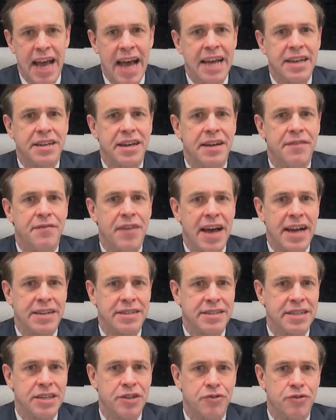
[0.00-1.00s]

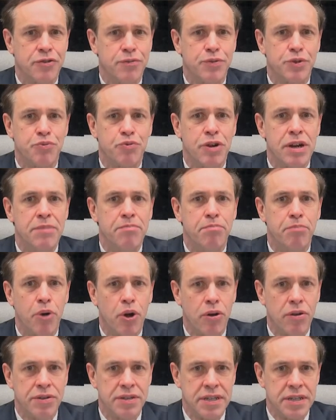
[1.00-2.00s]
anti-vaccine groups were
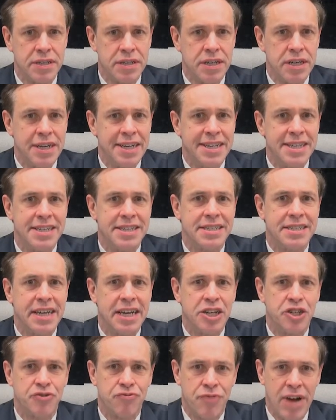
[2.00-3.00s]
emboldened to
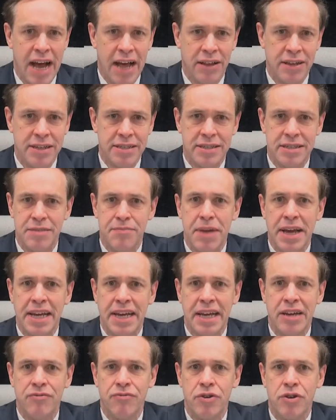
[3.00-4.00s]
stage rallies to make
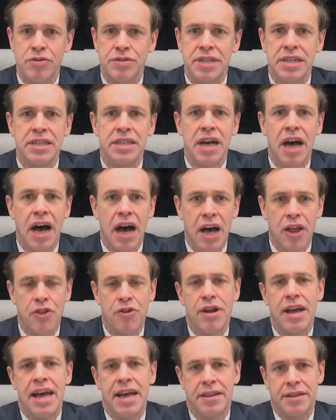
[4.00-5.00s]
inroads into
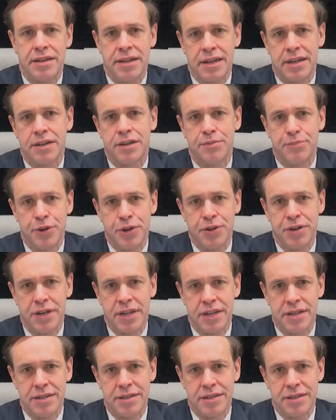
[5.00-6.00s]
other ethnic
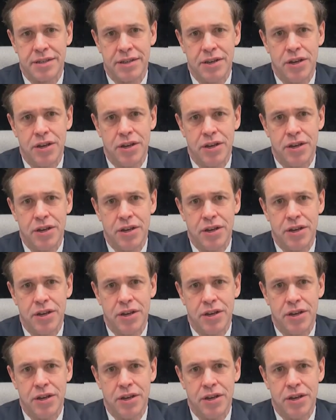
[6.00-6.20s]
communities.